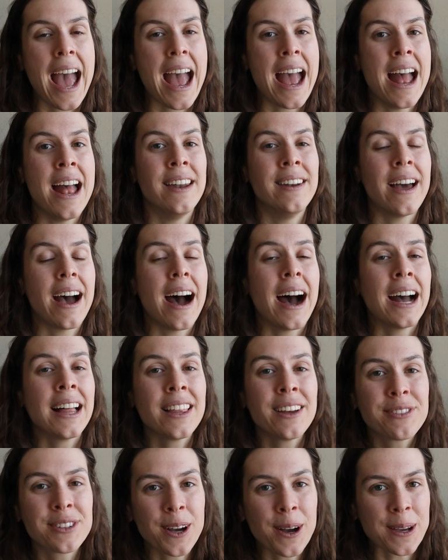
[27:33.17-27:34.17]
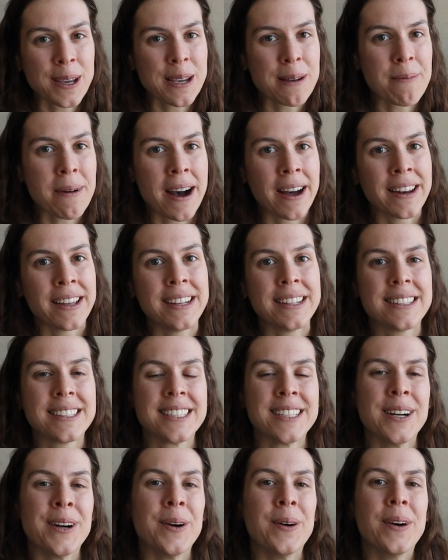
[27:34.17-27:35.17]
and I love talking about it,
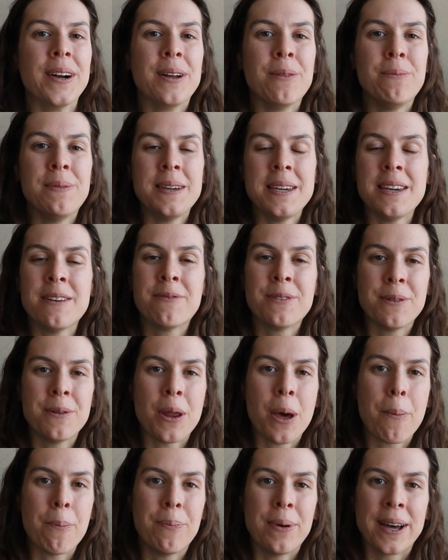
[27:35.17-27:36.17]
so it'd be even